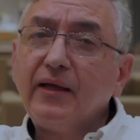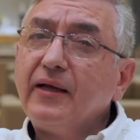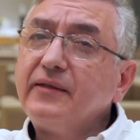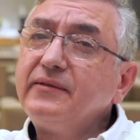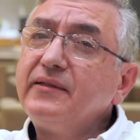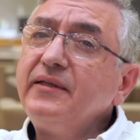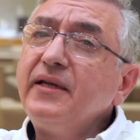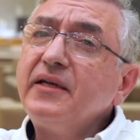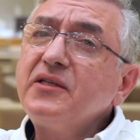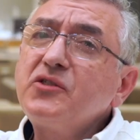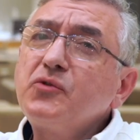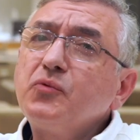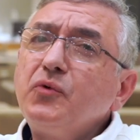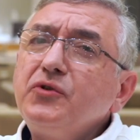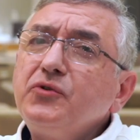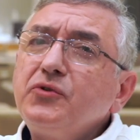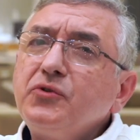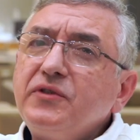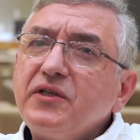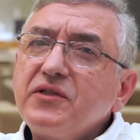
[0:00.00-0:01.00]
The next
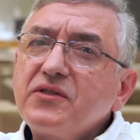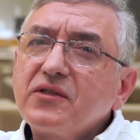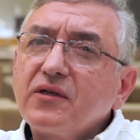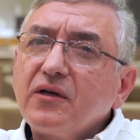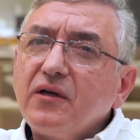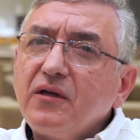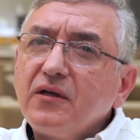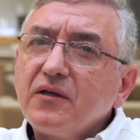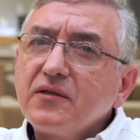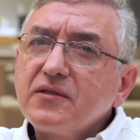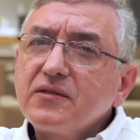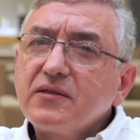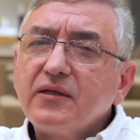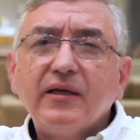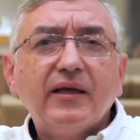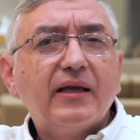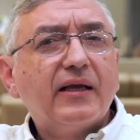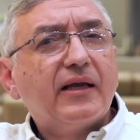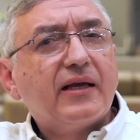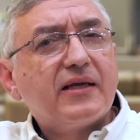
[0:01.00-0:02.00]
one to discuss
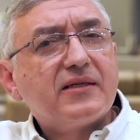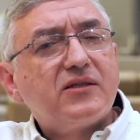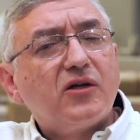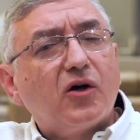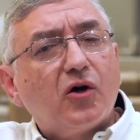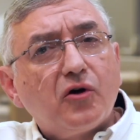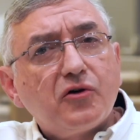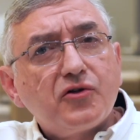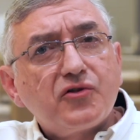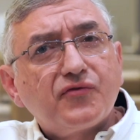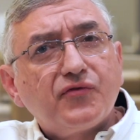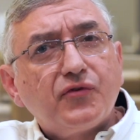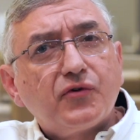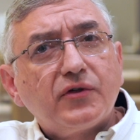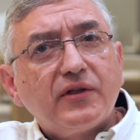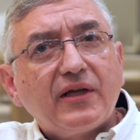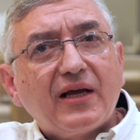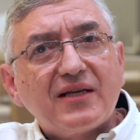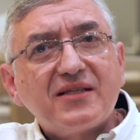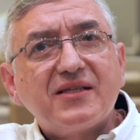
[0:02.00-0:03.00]
is the
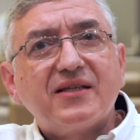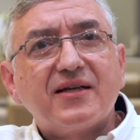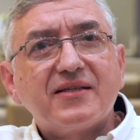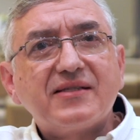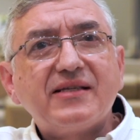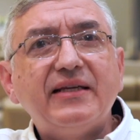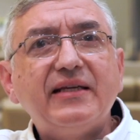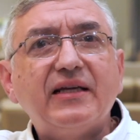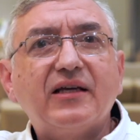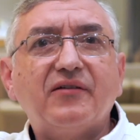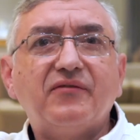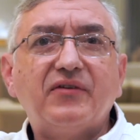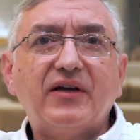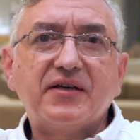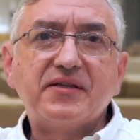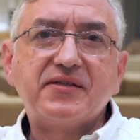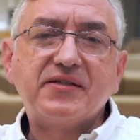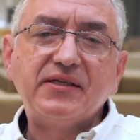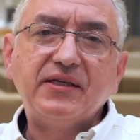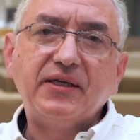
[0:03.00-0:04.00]
Oxford-AstraZeneca
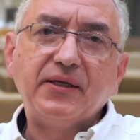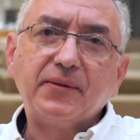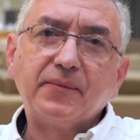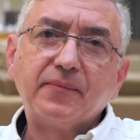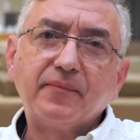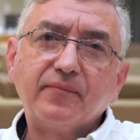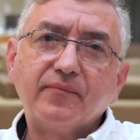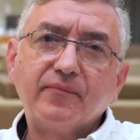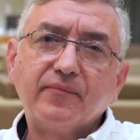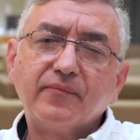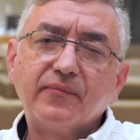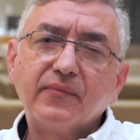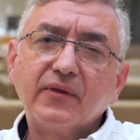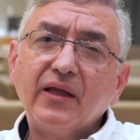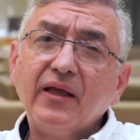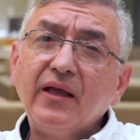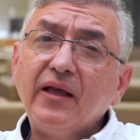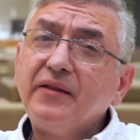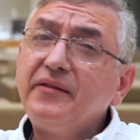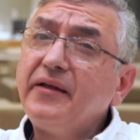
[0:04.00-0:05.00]
vaccine.
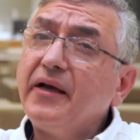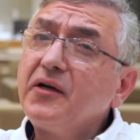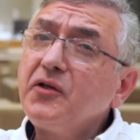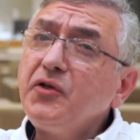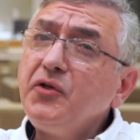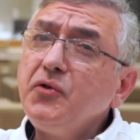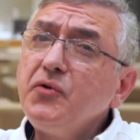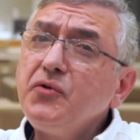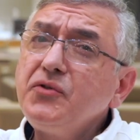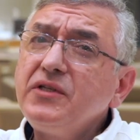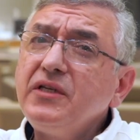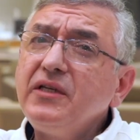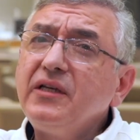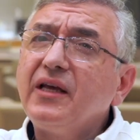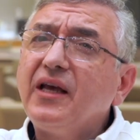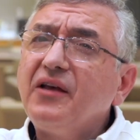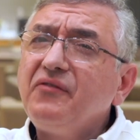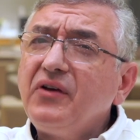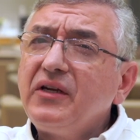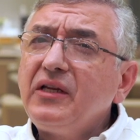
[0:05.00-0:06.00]
They are using
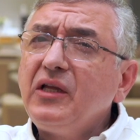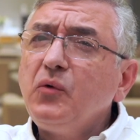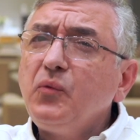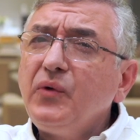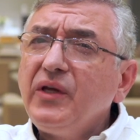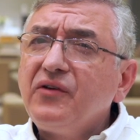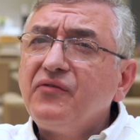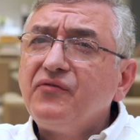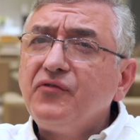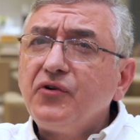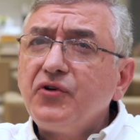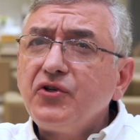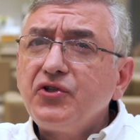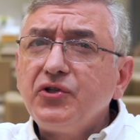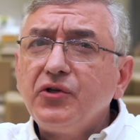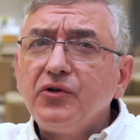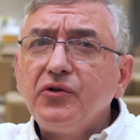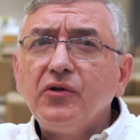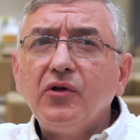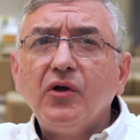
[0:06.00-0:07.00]
a very weak
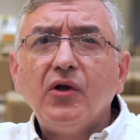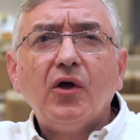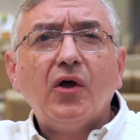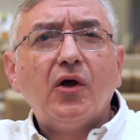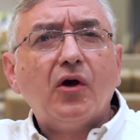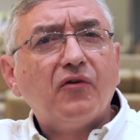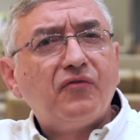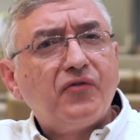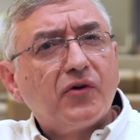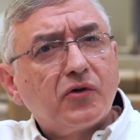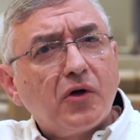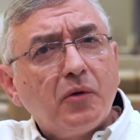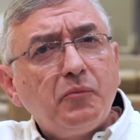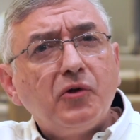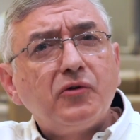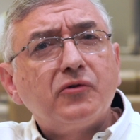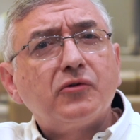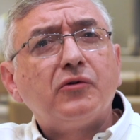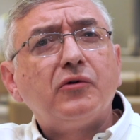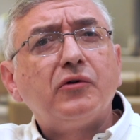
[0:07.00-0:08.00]
version of a
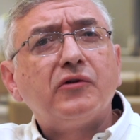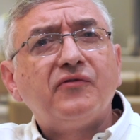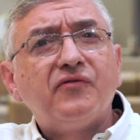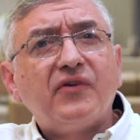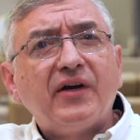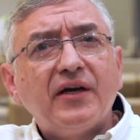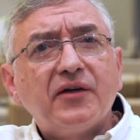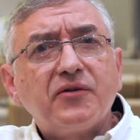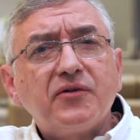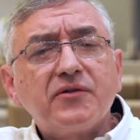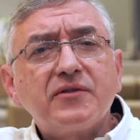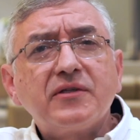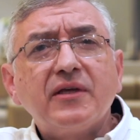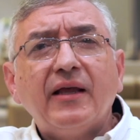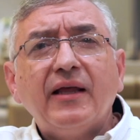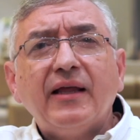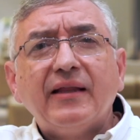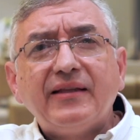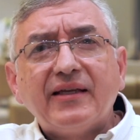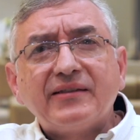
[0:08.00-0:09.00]
common cold virus
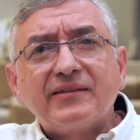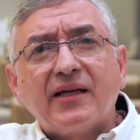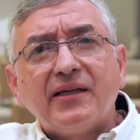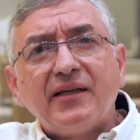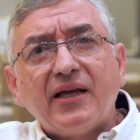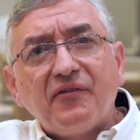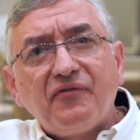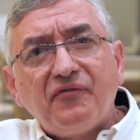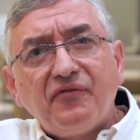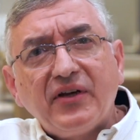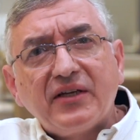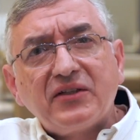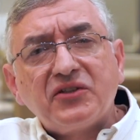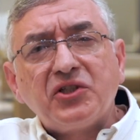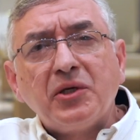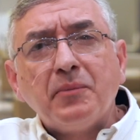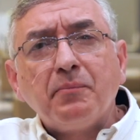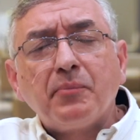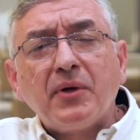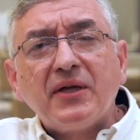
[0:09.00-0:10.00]
that can affect
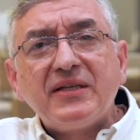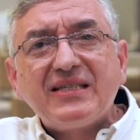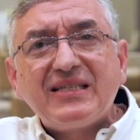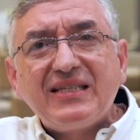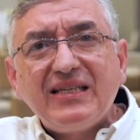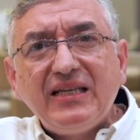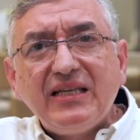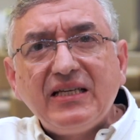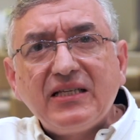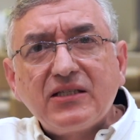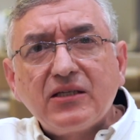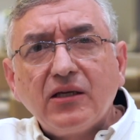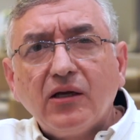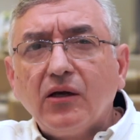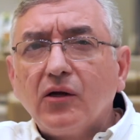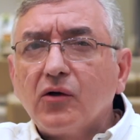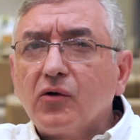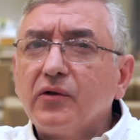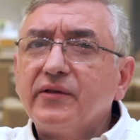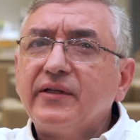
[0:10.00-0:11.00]
chimpanzees
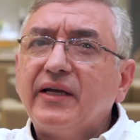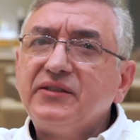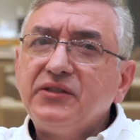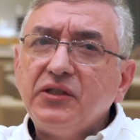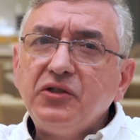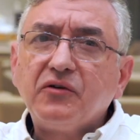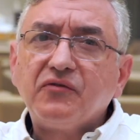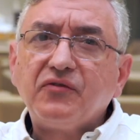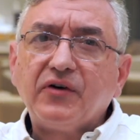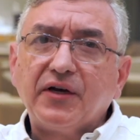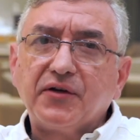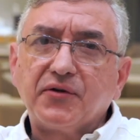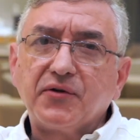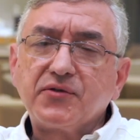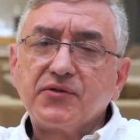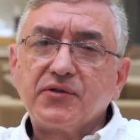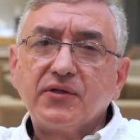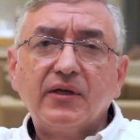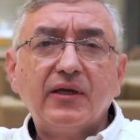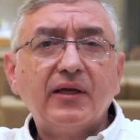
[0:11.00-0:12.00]
called
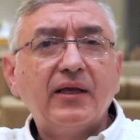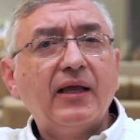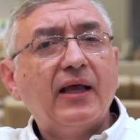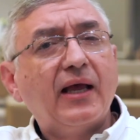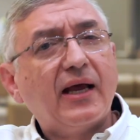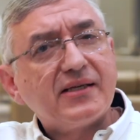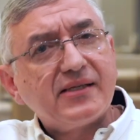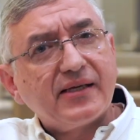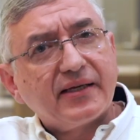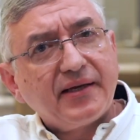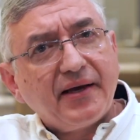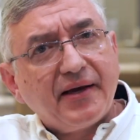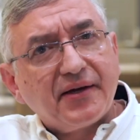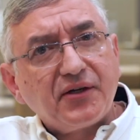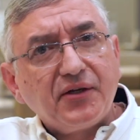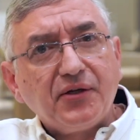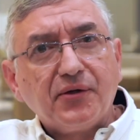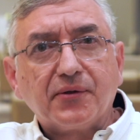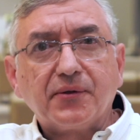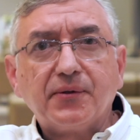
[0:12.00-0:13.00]
adenovirus as a
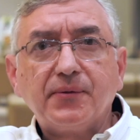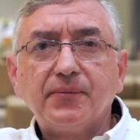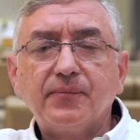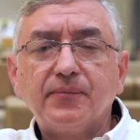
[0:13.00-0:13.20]
carrier.